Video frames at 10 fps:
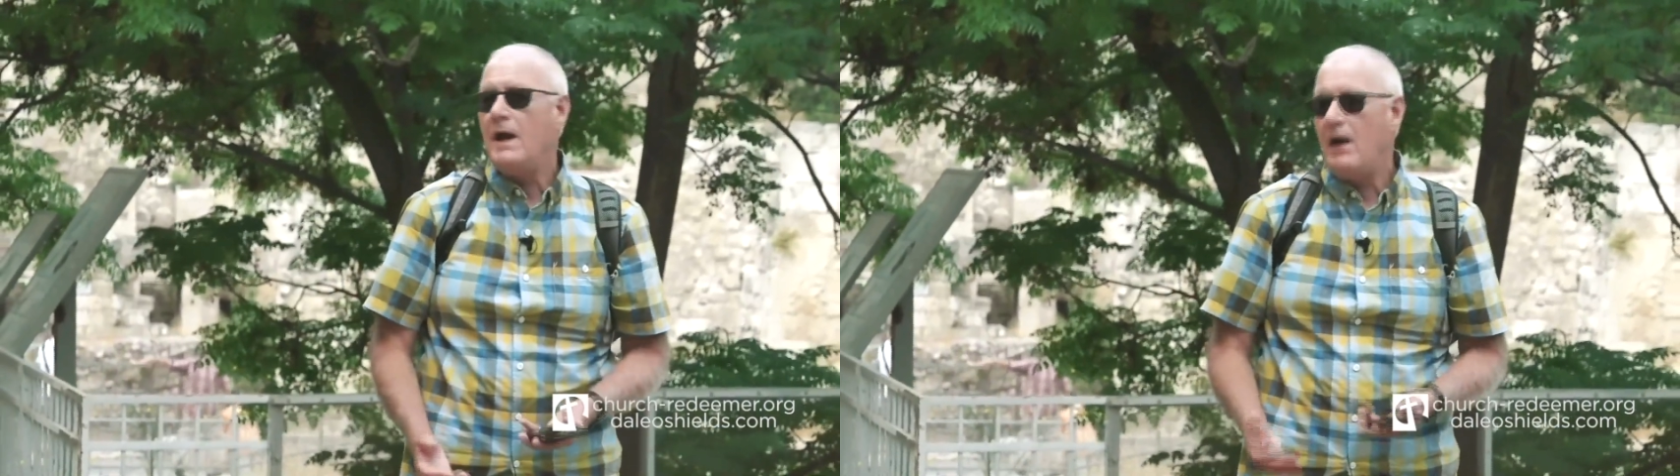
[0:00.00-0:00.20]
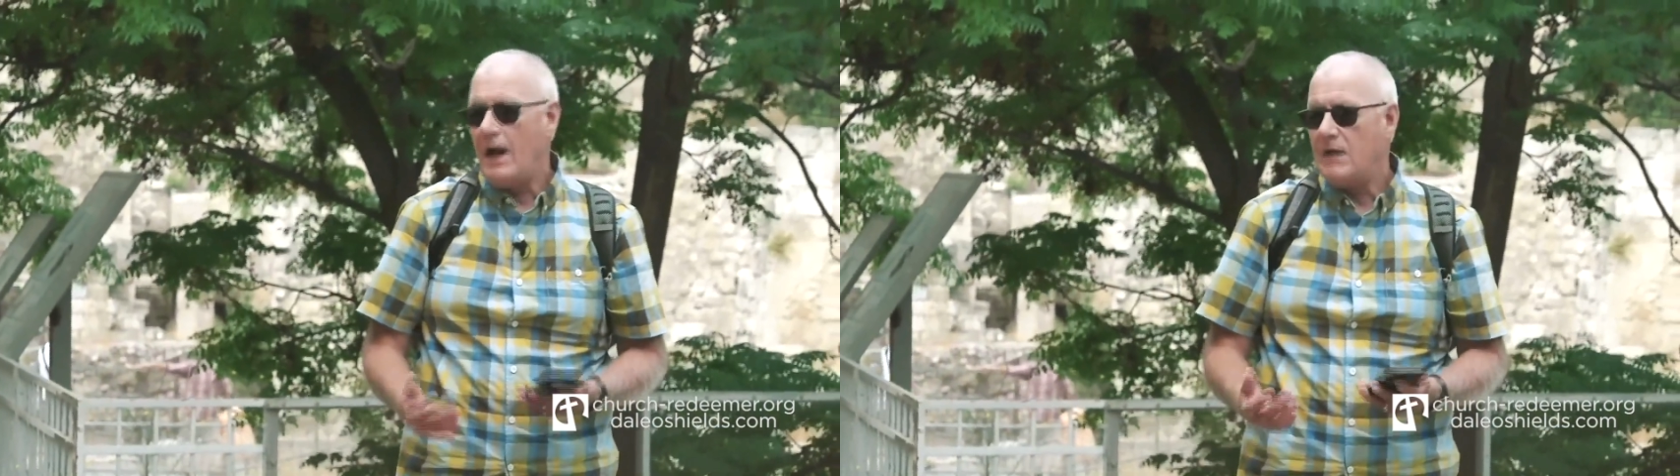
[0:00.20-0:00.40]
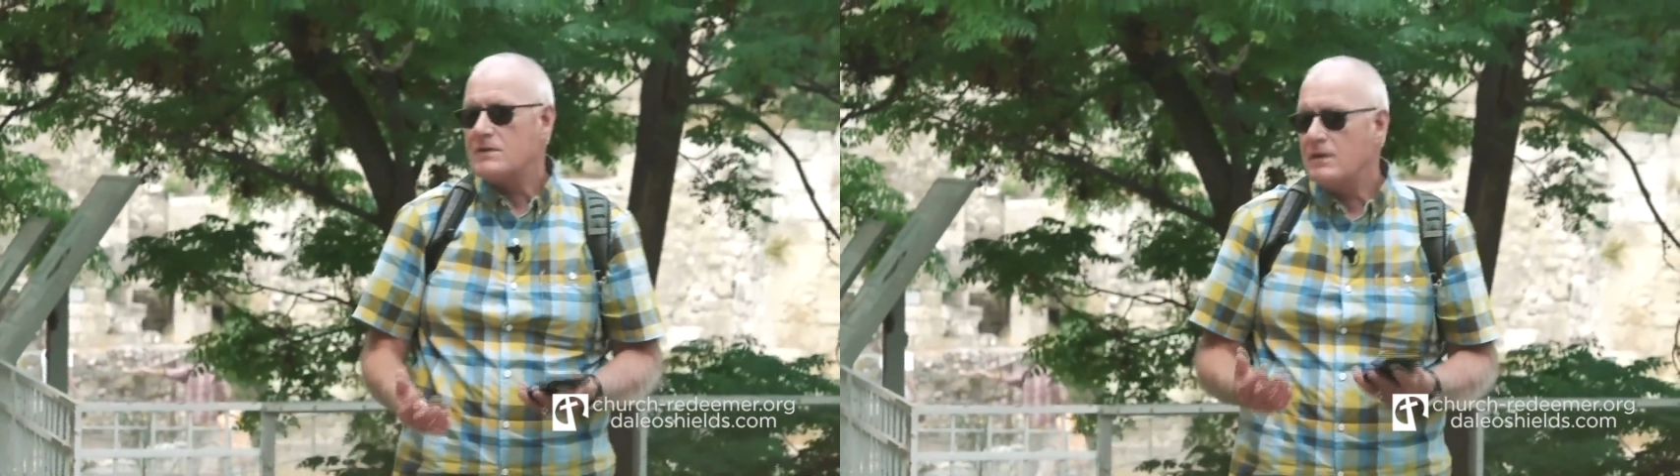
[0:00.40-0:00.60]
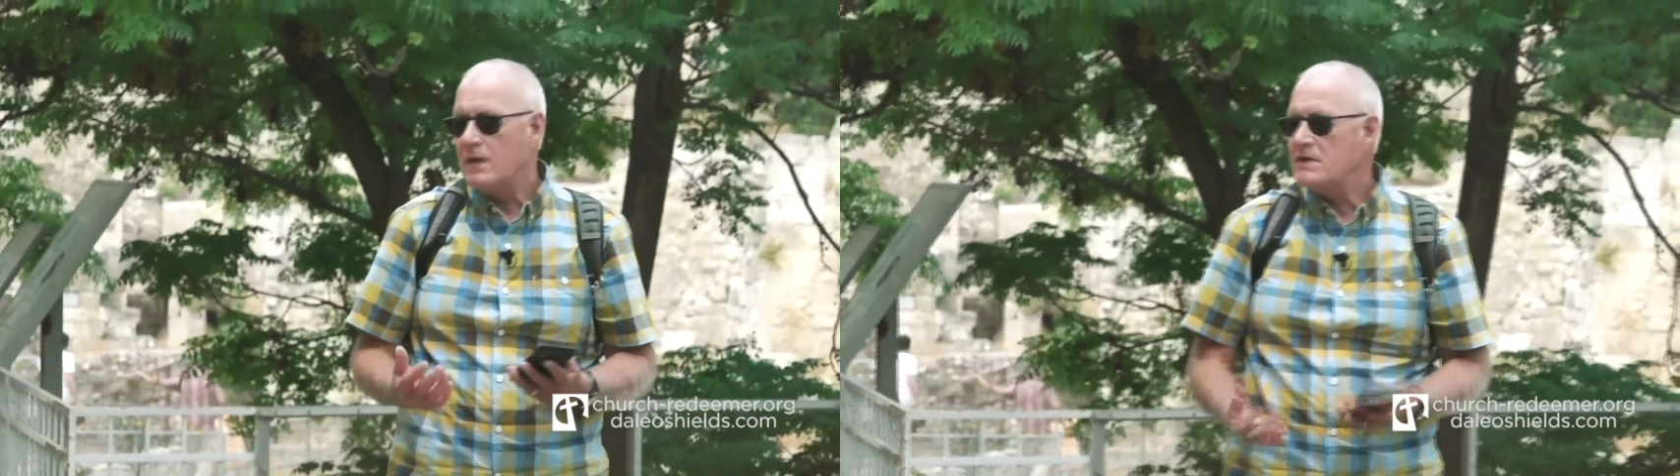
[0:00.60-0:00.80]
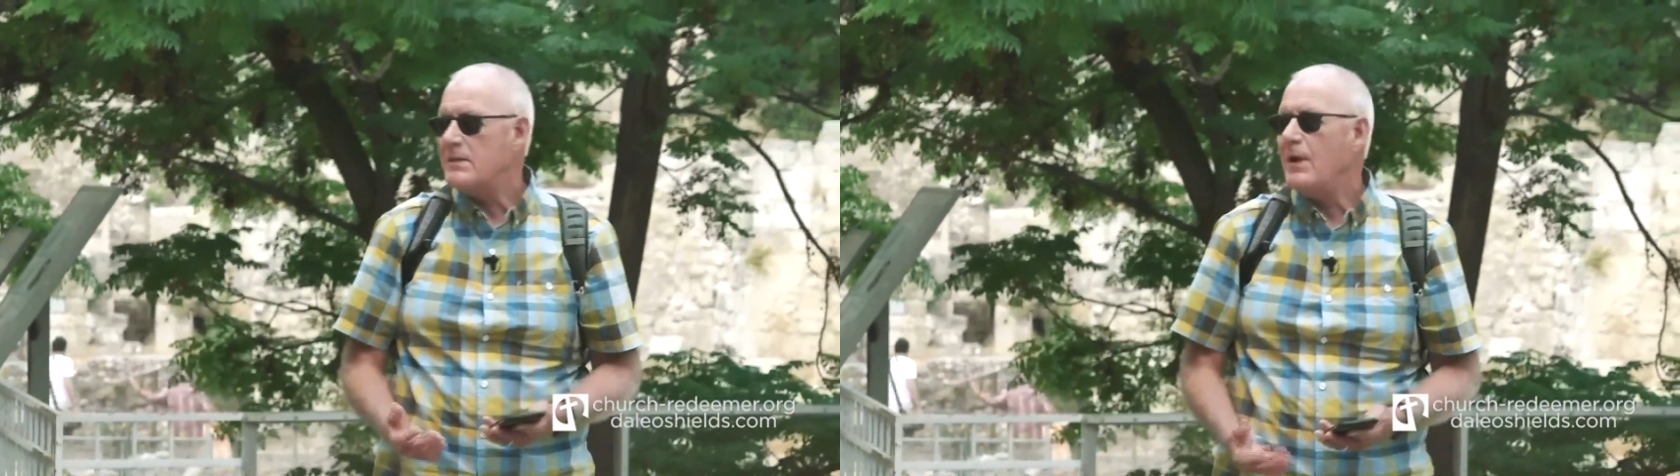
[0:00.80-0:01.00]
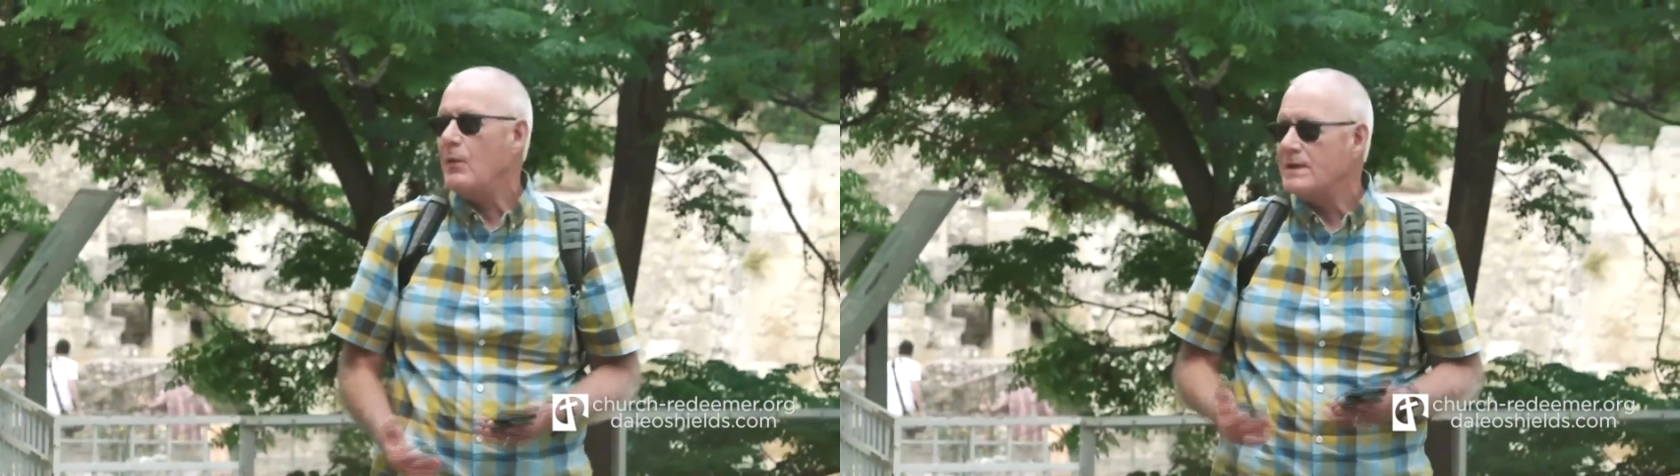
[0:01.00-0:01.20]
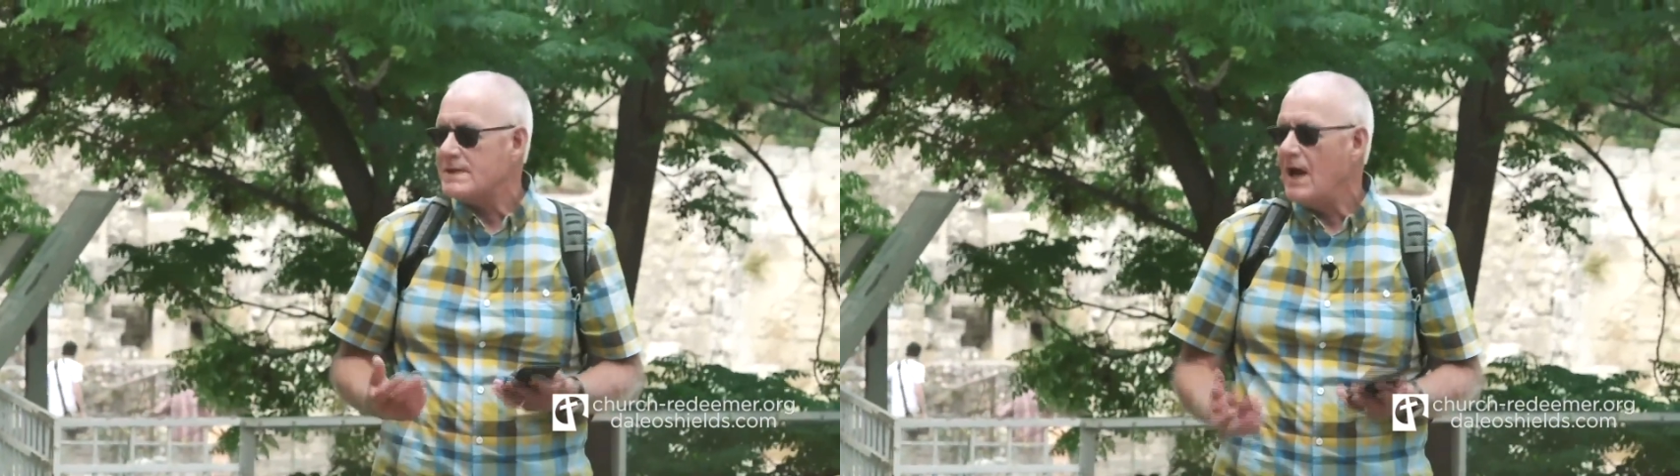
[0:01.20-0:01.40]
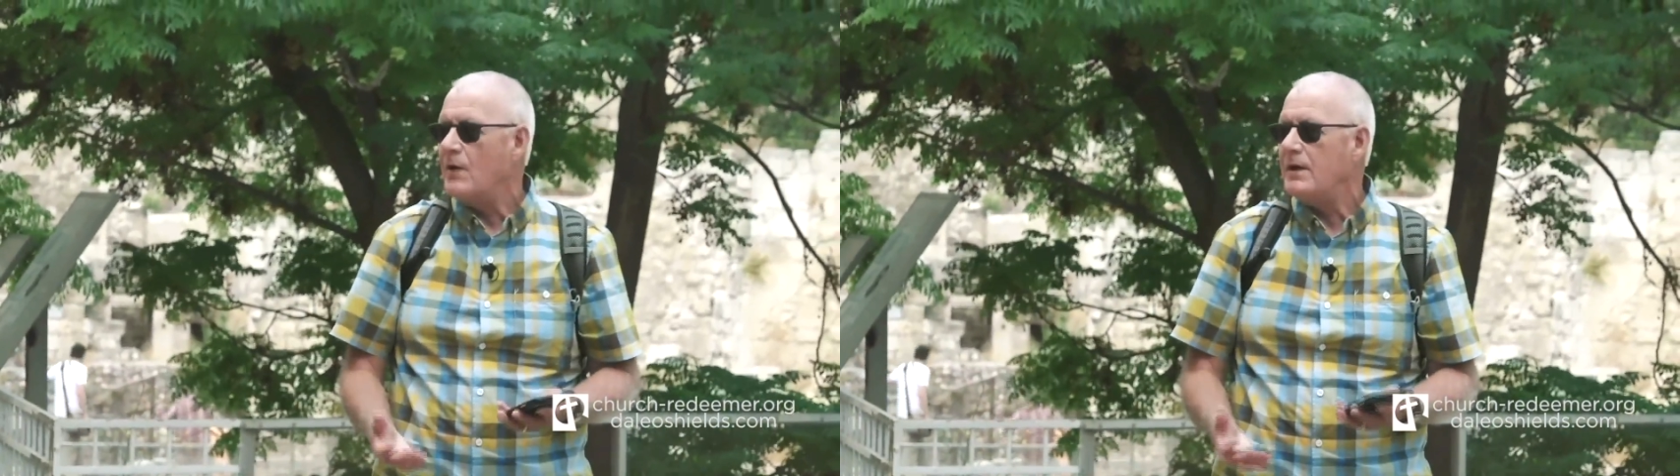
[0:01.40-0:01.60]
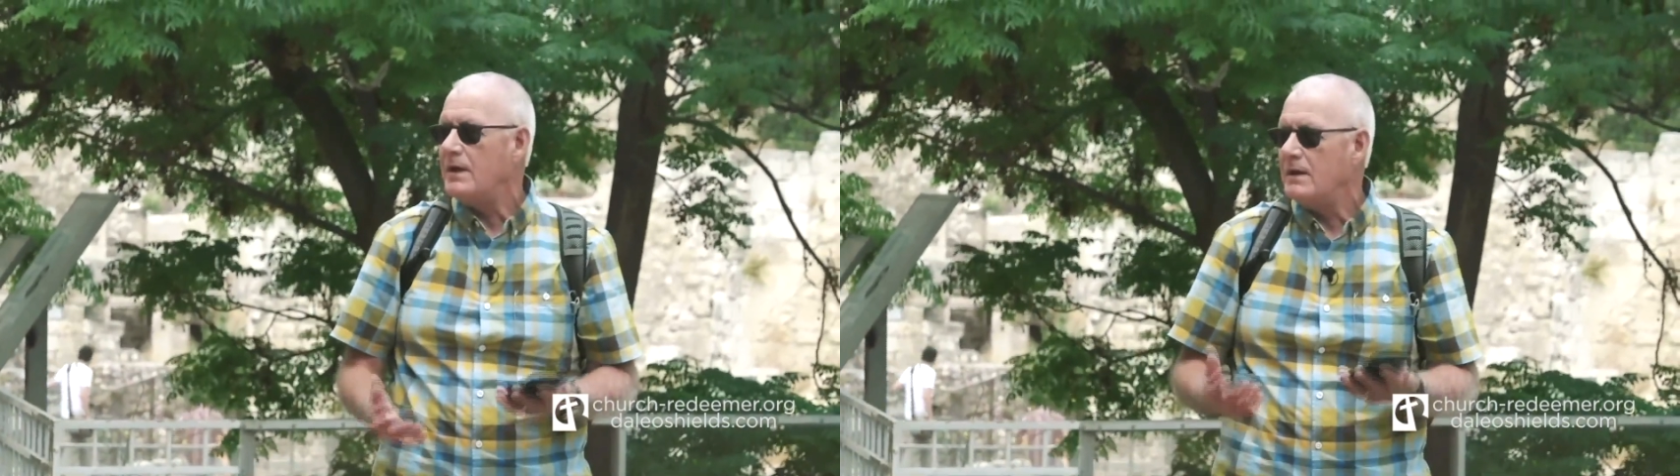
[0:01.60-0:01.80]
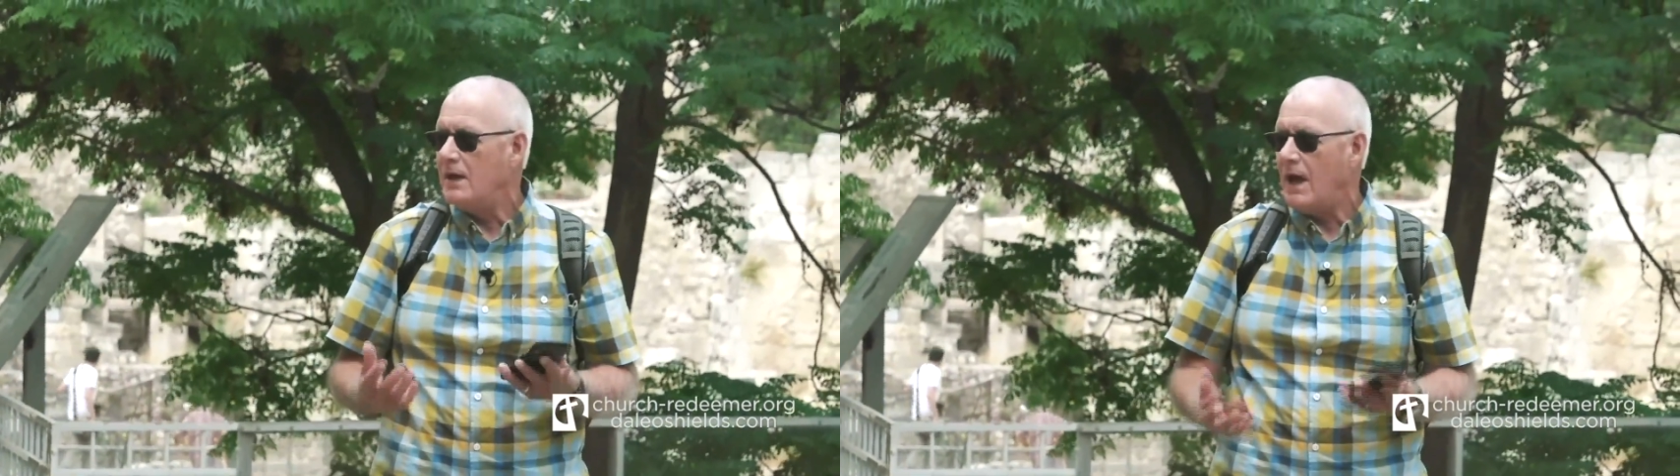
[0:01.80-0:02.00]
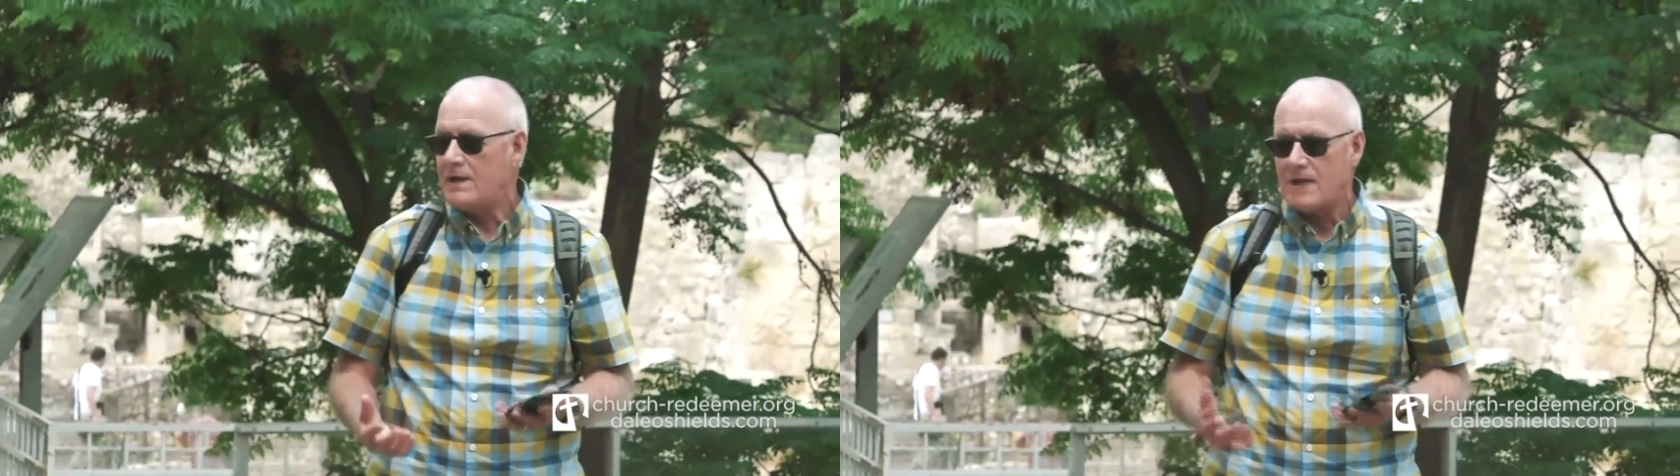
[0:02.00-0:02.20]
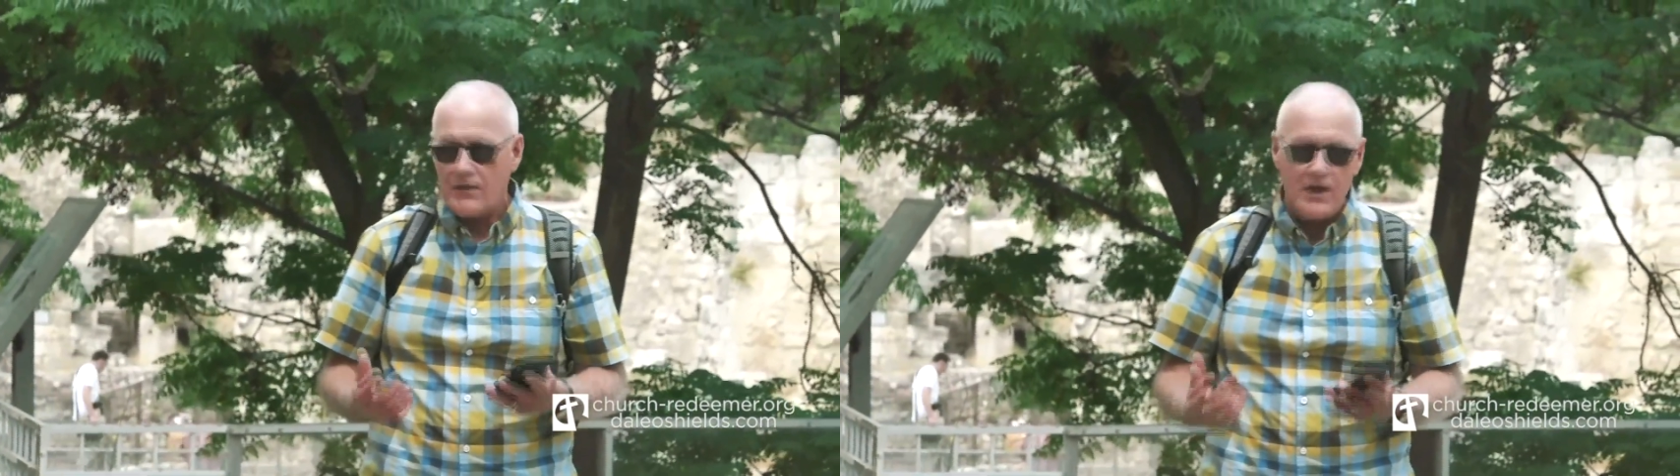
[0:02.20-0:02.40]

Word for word: And our answer needs to be a resounding yes.